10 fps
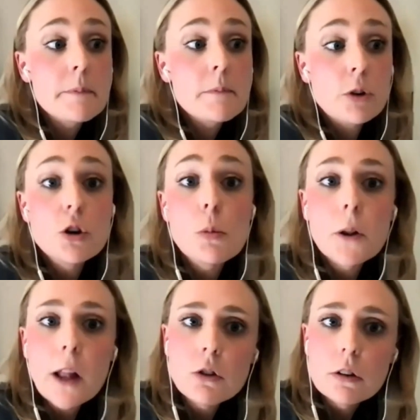renewable
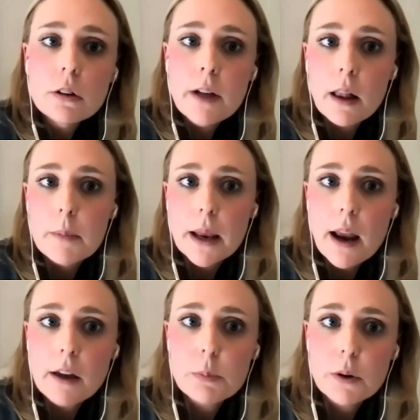energy development
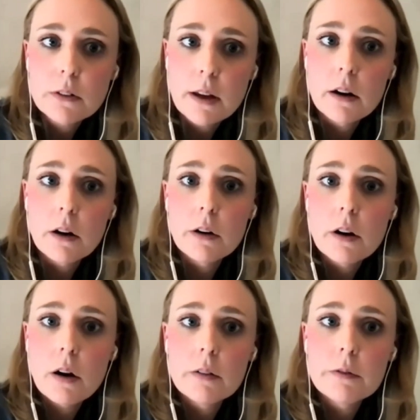has proceeded on
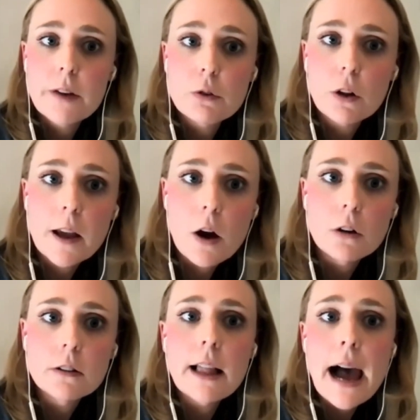federally
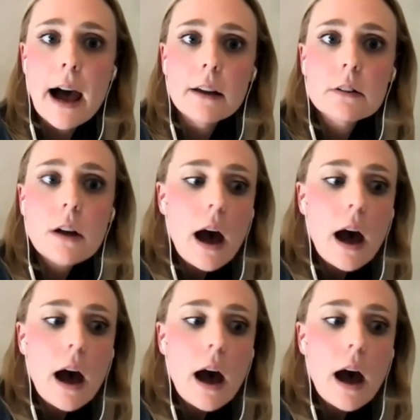owned land.